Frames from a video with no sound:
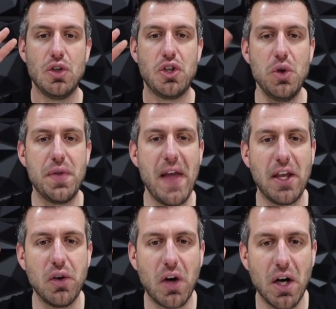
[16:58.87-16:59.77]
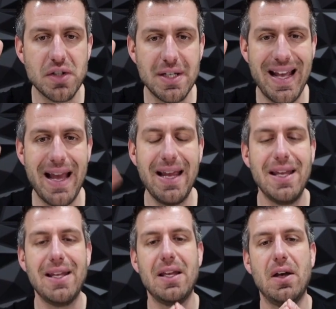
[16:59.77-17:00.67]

Two thank you cards a day,